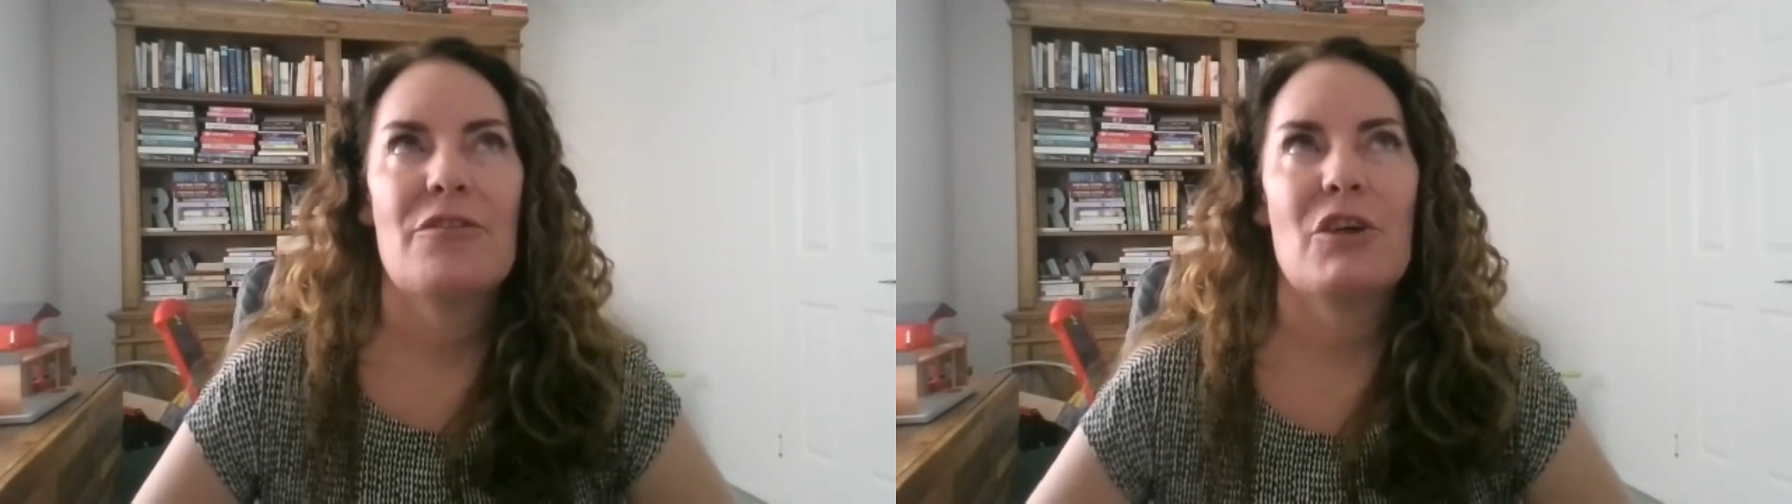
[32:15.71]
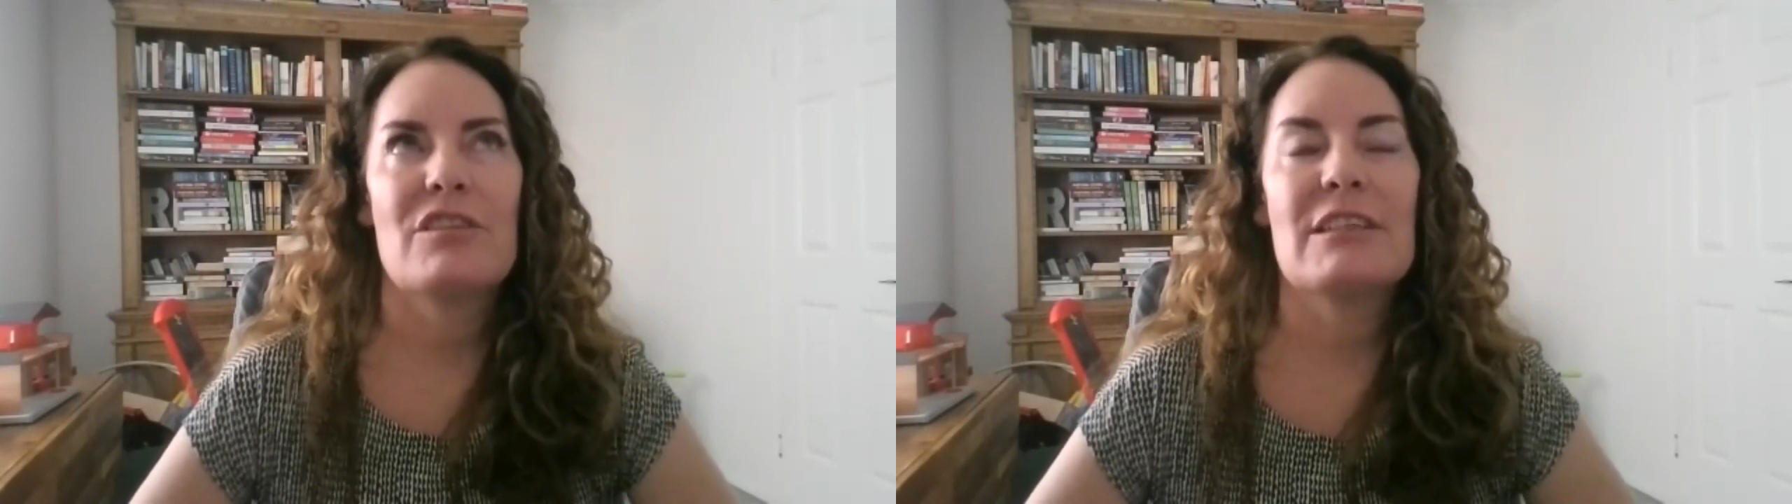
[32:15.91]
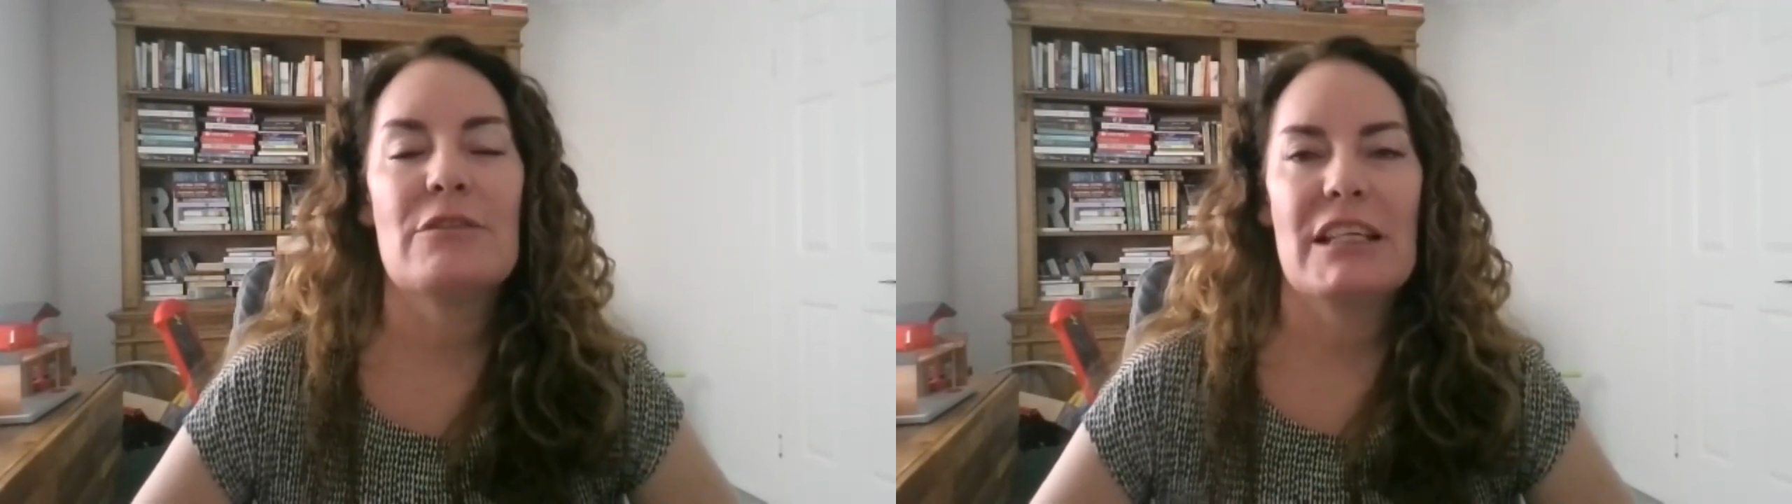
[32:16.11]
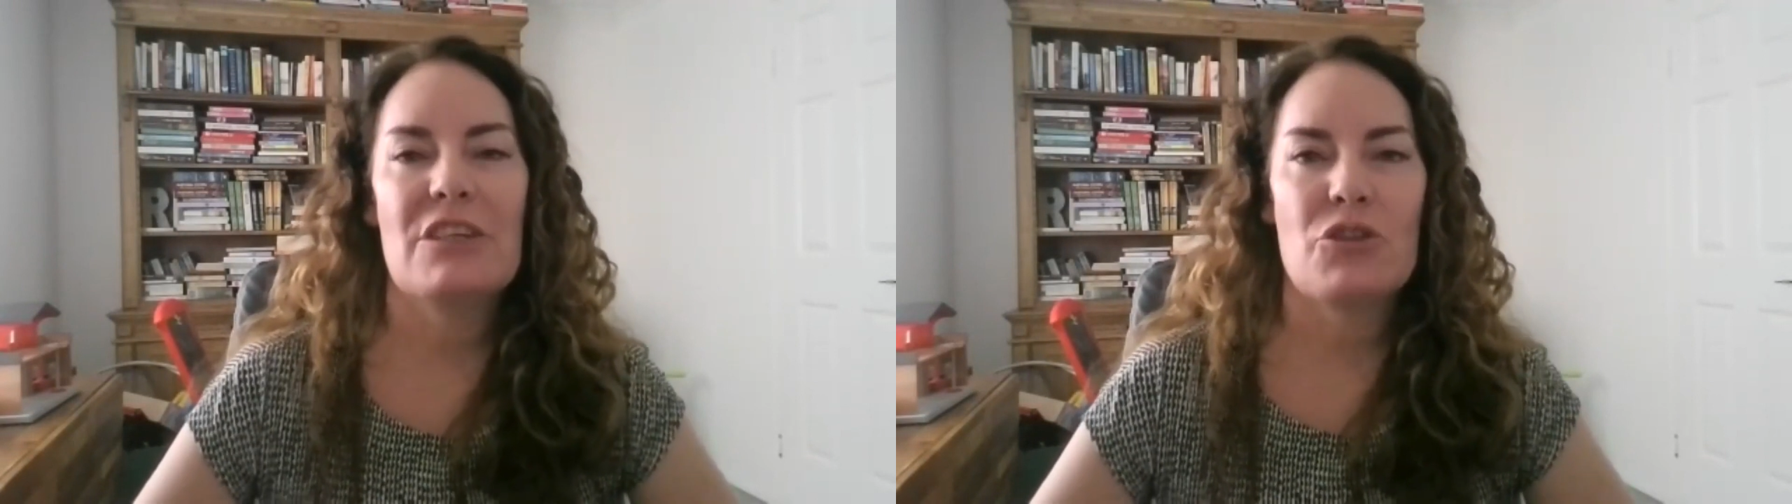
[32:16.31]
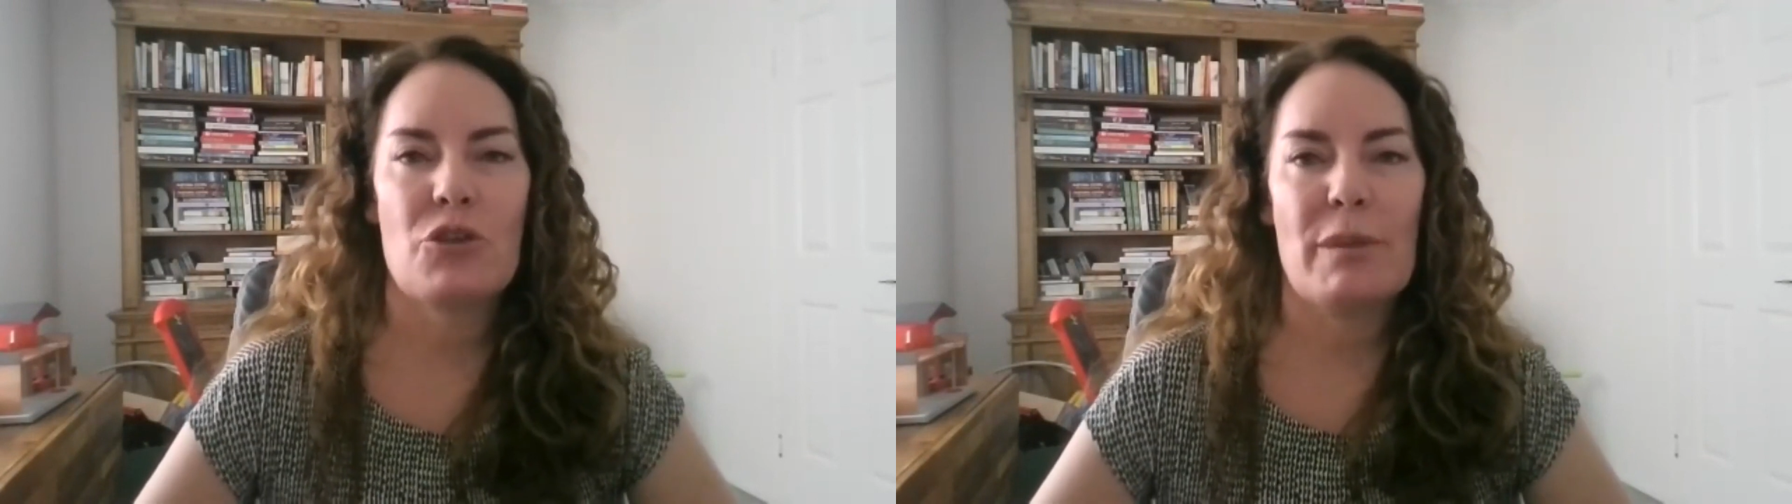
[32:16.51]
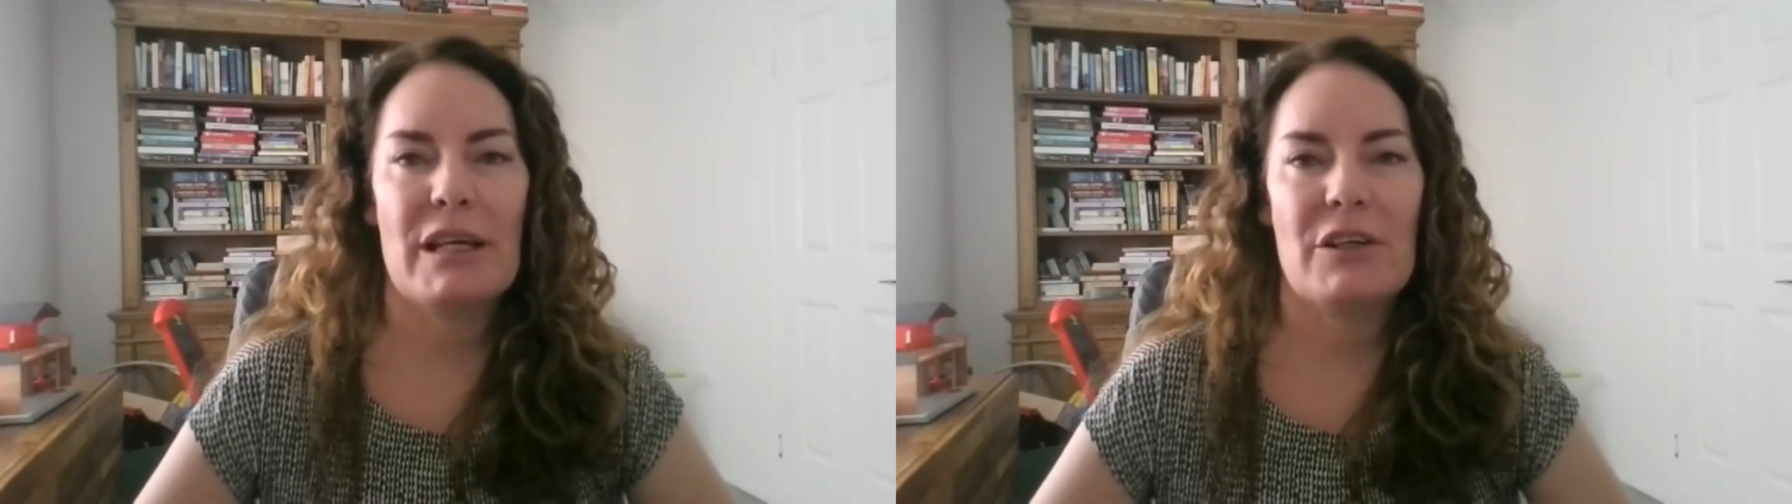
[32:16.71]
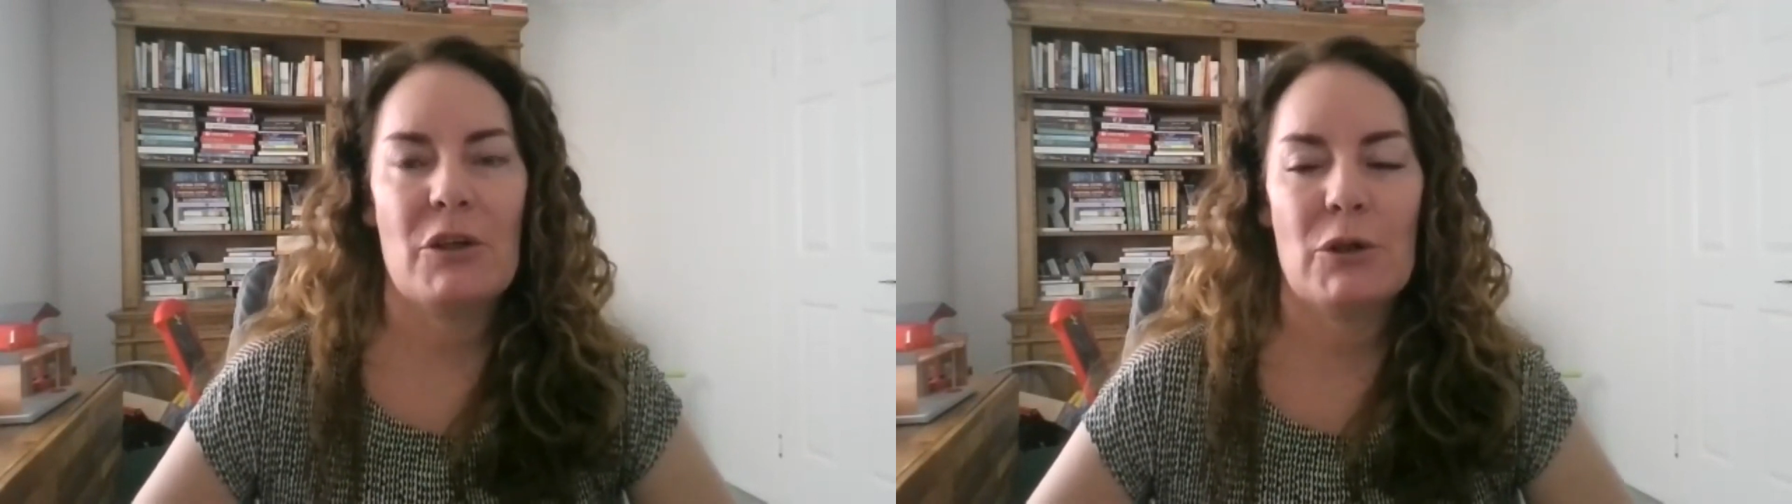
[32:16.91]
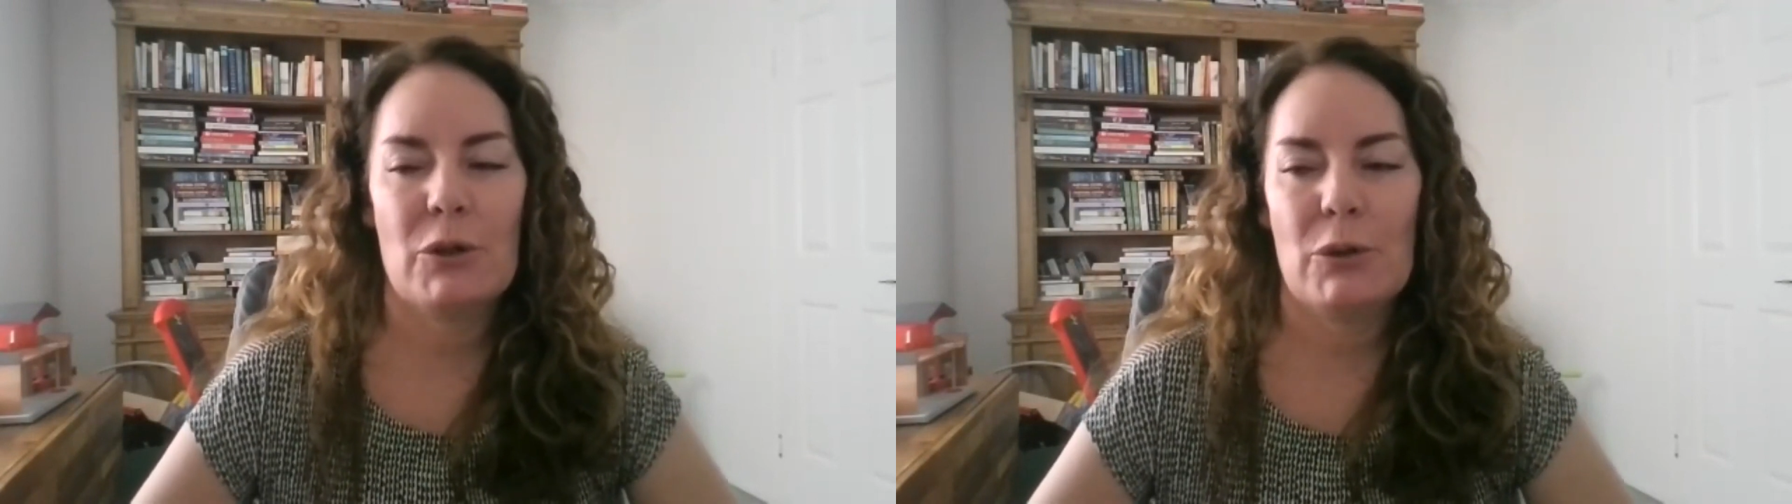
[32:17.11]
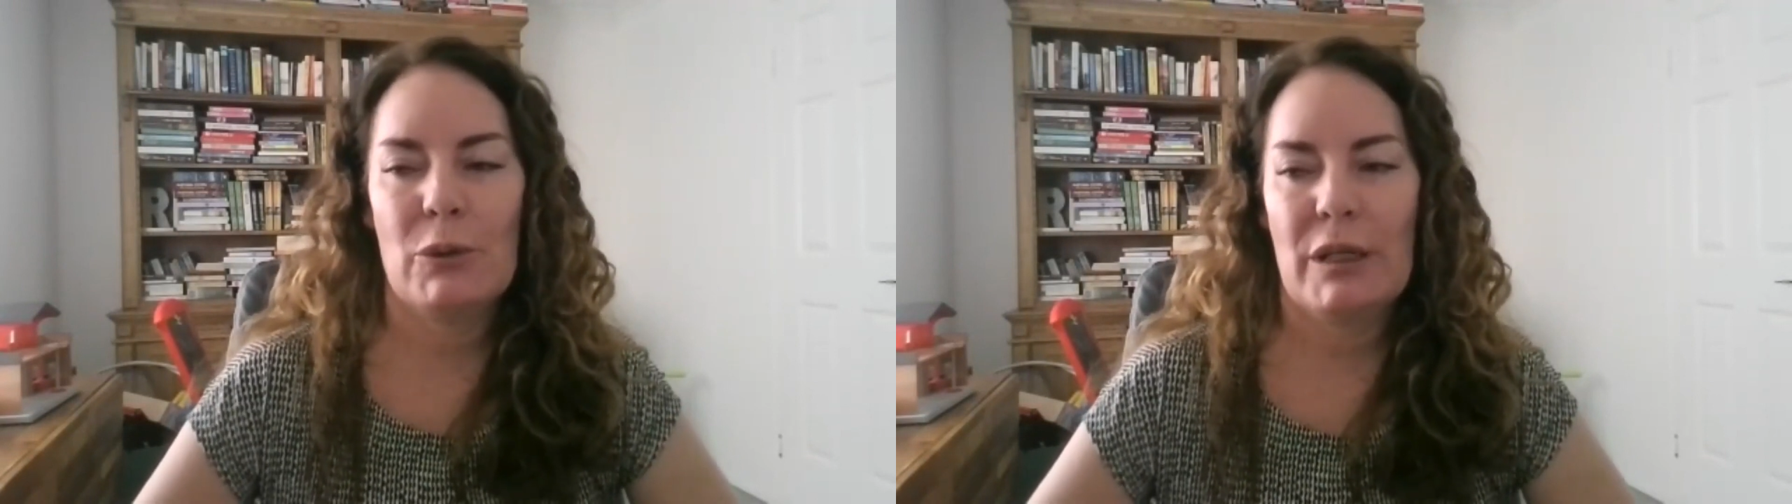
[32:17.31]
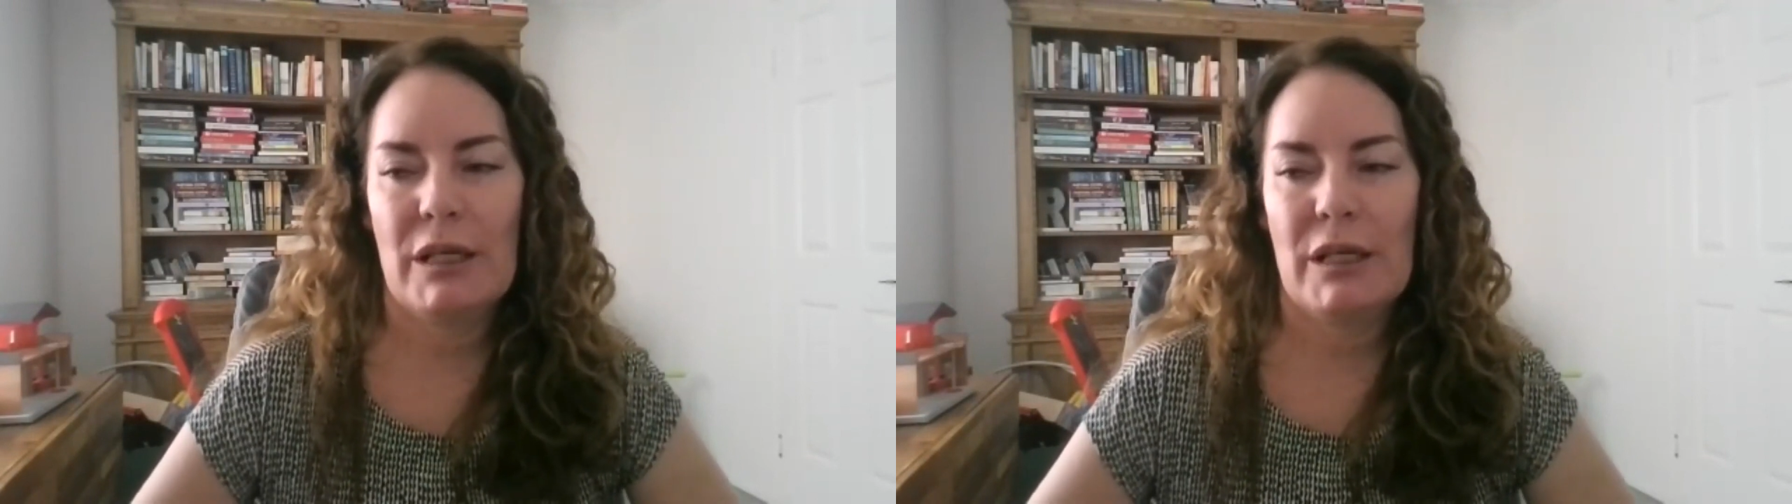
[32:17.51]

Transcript: firstly really sure about who